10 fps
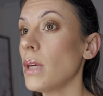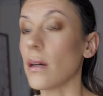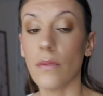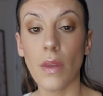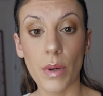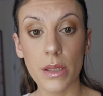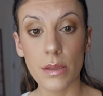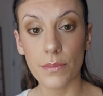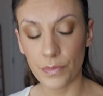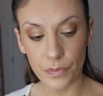Yeah, that
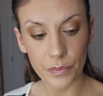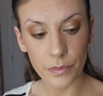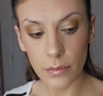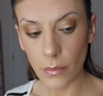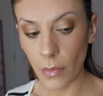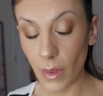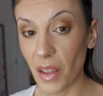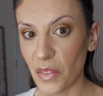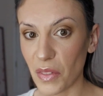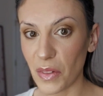worked.
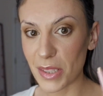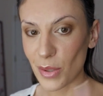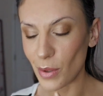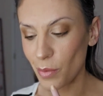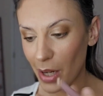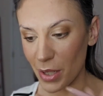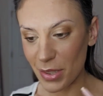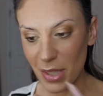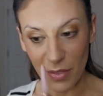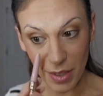Let's do it over here
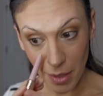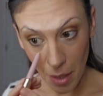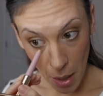and see if it